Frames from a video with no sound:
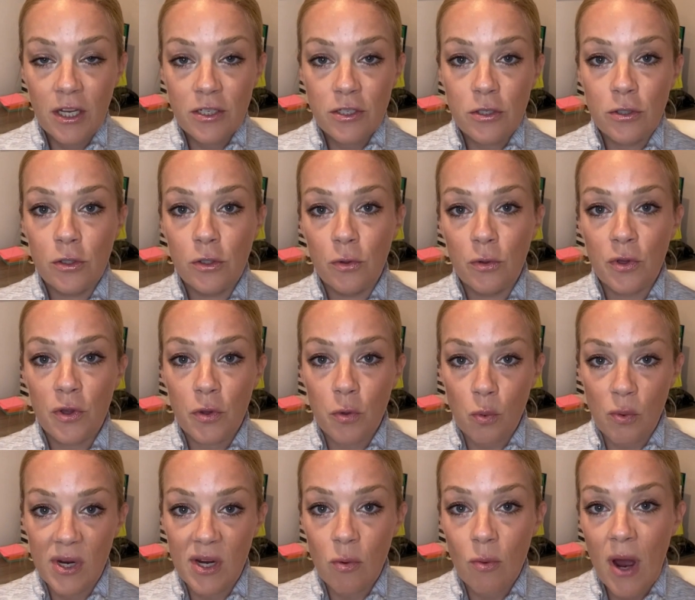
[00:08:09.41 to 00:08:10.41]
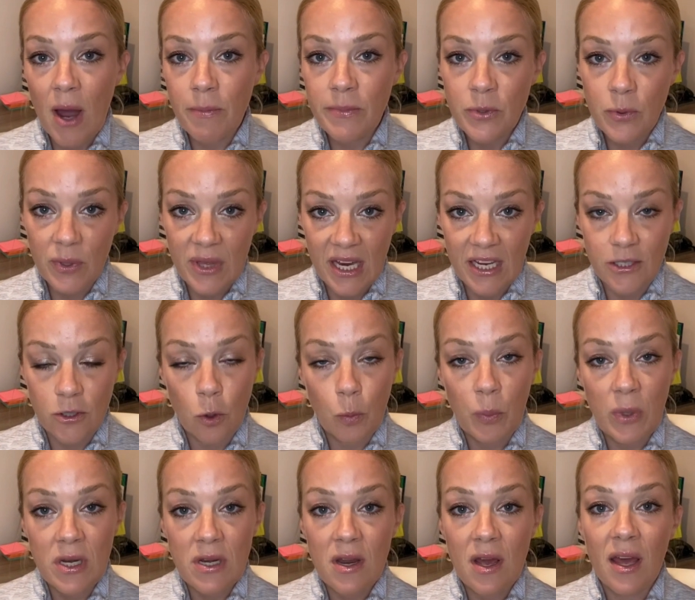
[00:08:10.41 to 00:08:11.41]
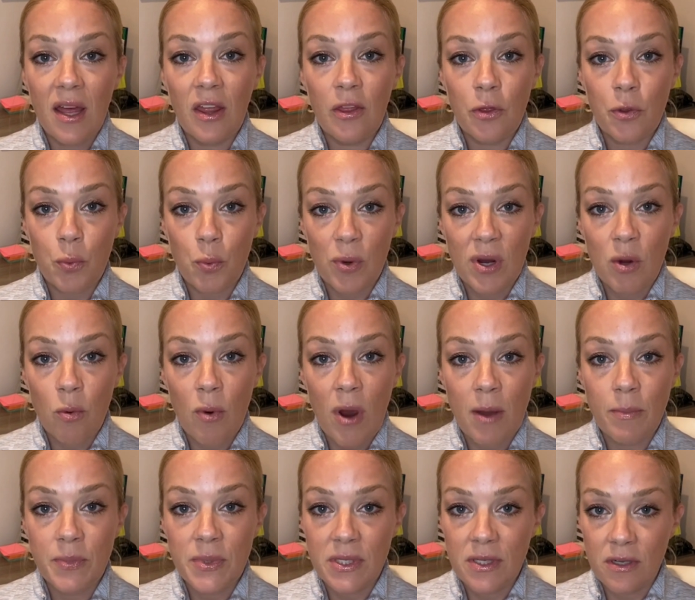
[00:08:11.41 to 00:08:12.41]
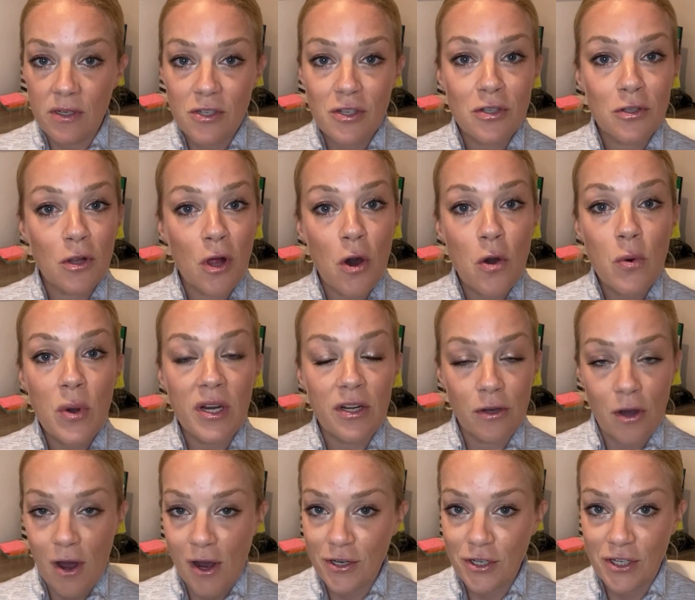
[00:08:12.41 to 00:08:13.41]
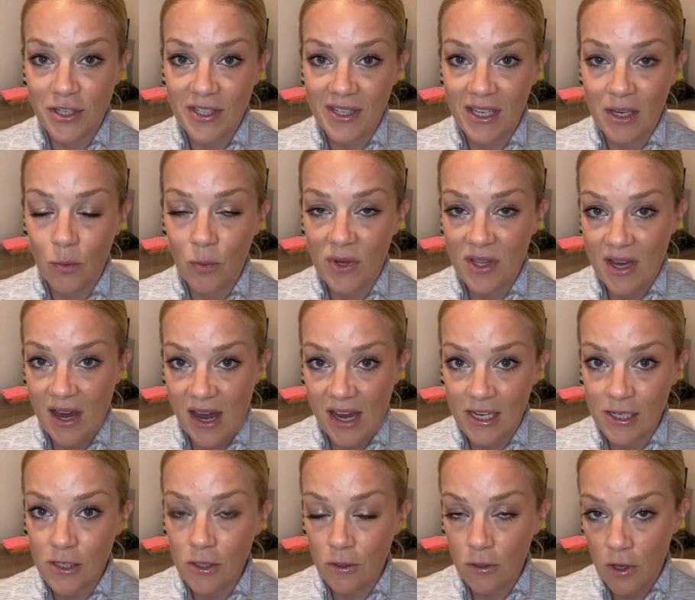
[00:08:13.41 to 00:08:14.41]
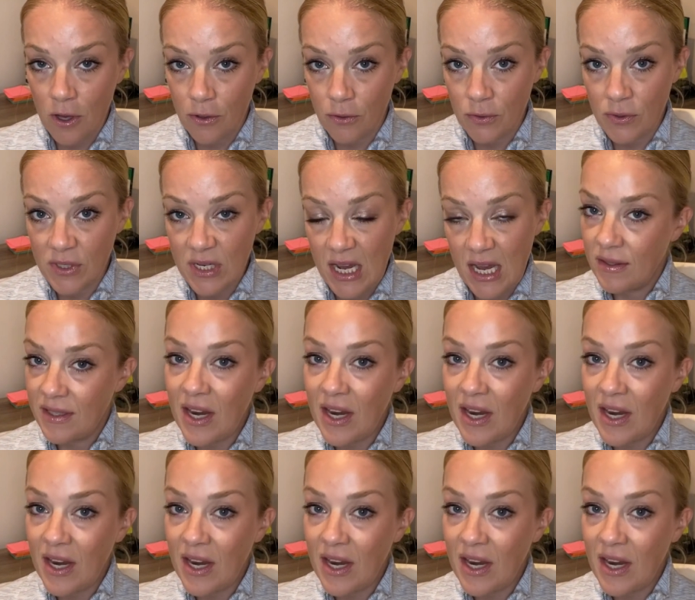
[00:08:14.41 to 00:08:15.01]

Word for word: to do three reps with eyes open and three reps slow and cautiously with eyes closed.